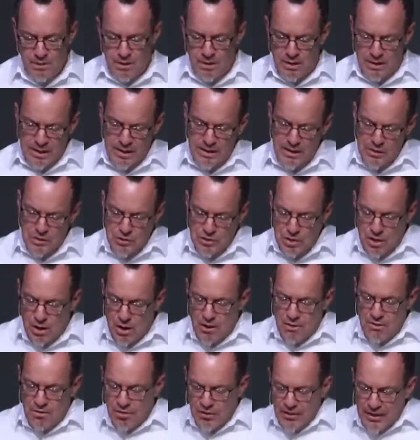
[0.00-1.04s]
It is
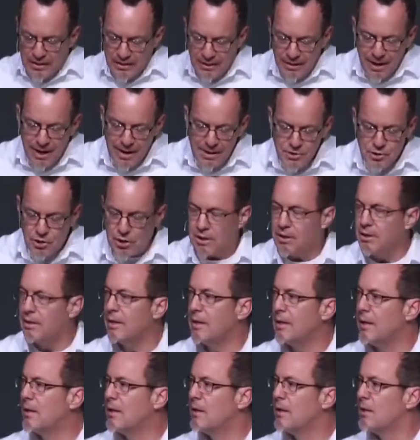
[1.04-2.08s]

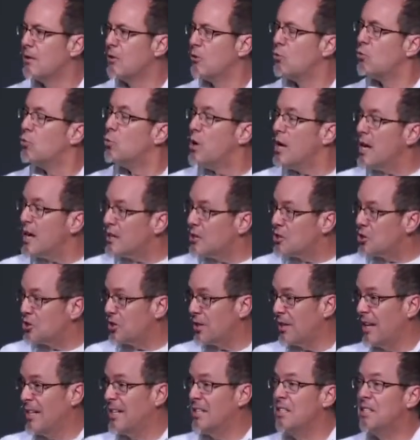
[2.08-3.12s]
theologically rich
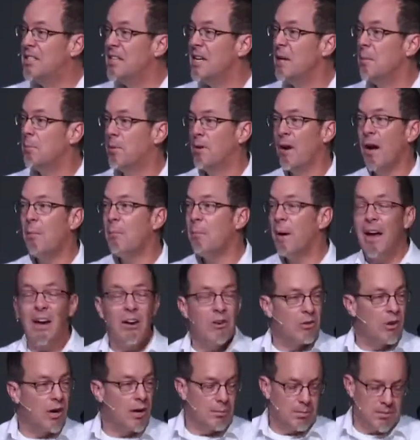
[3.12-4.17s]
and deep, not
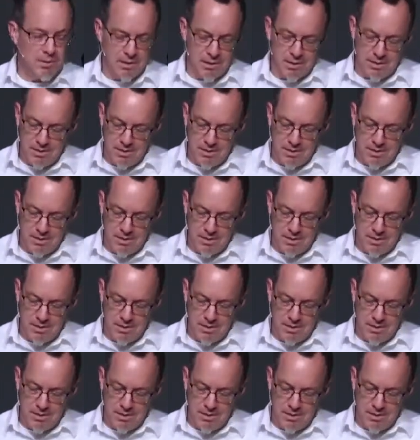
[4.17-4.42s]
bankrupt.